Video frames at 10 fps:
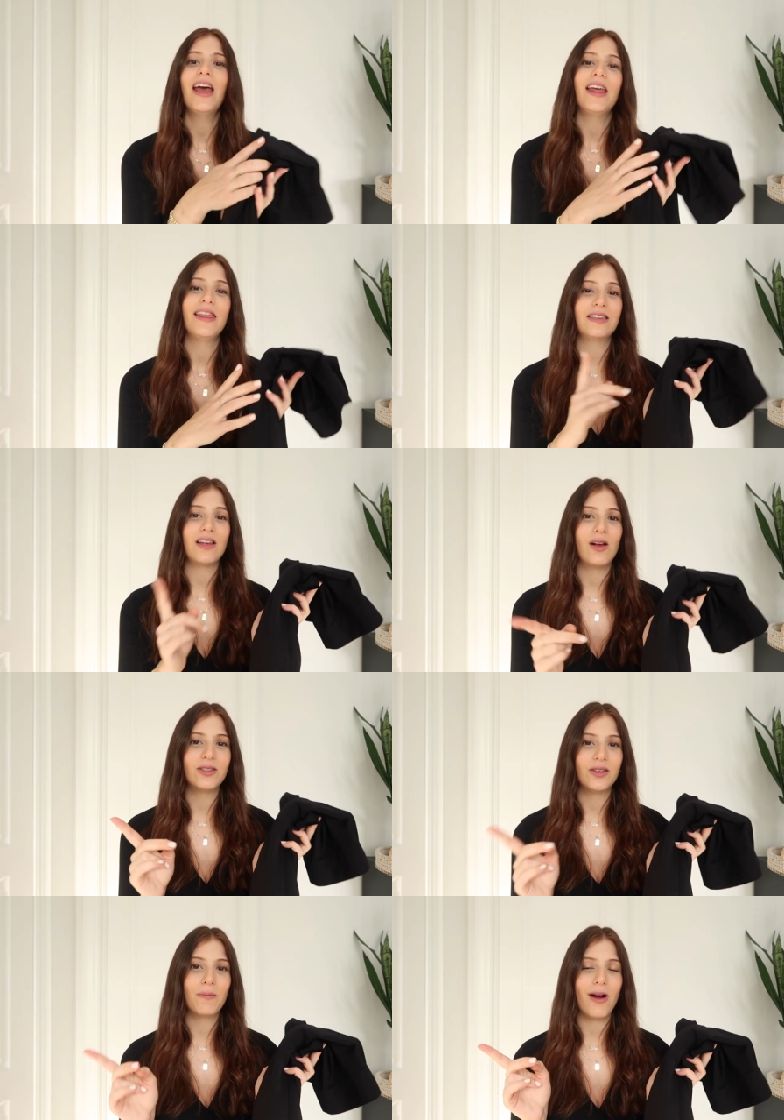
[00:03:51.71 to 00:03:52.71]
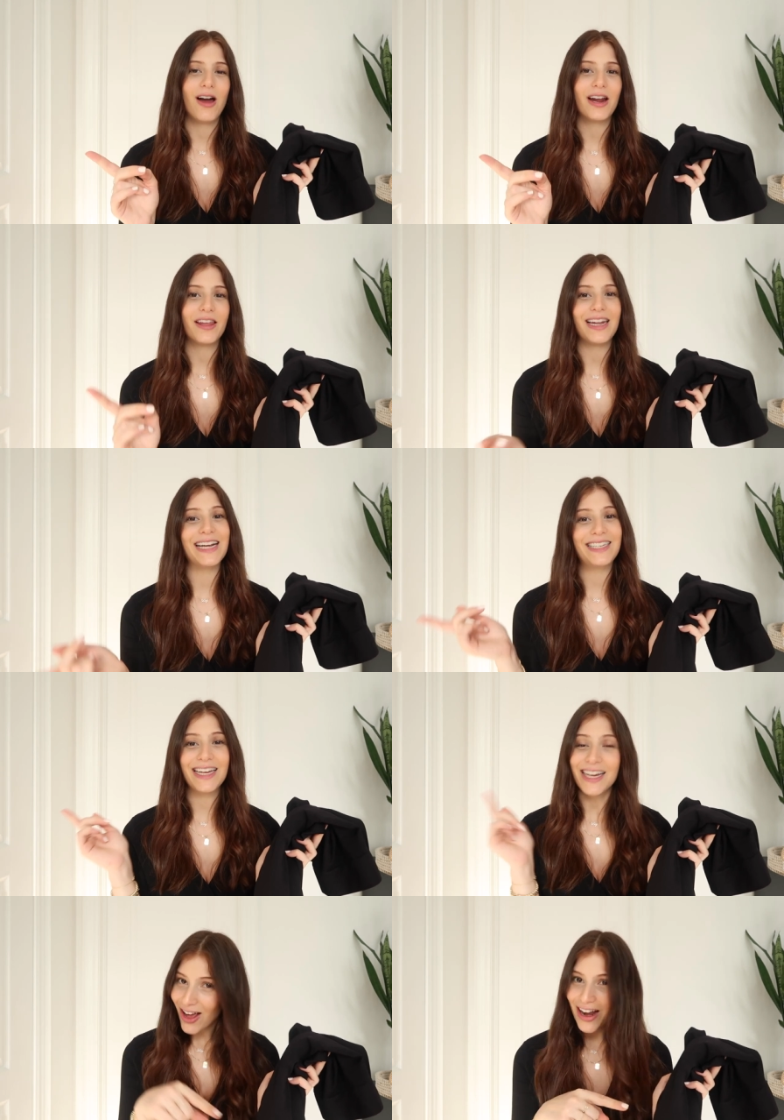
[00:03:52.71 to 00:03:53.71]
This is also the product that I
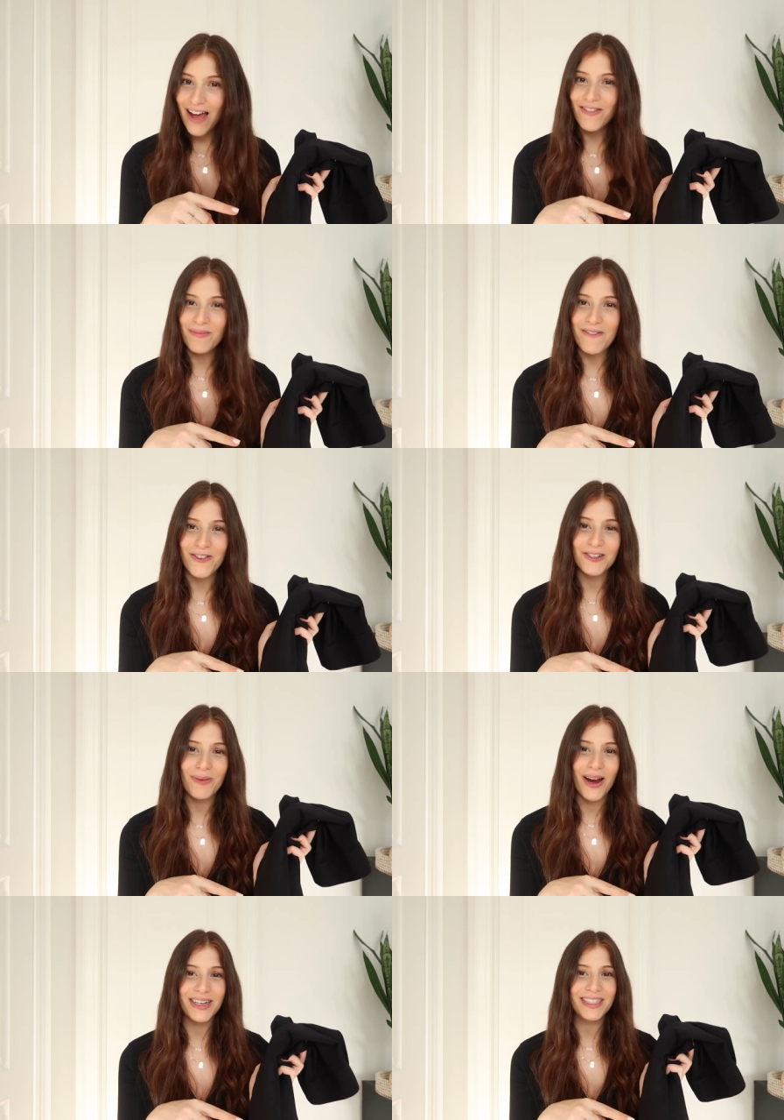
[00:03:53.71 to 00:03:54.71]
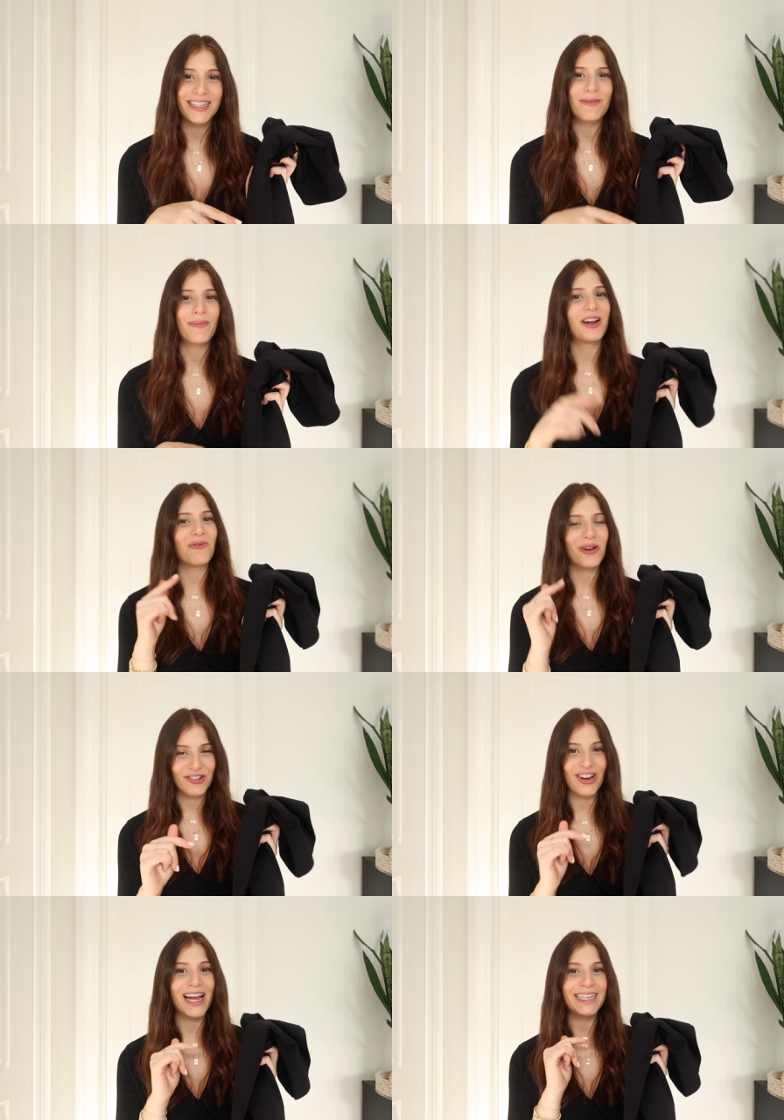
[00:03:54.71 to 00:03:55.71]
did not have in my first pregnancy, but I wish I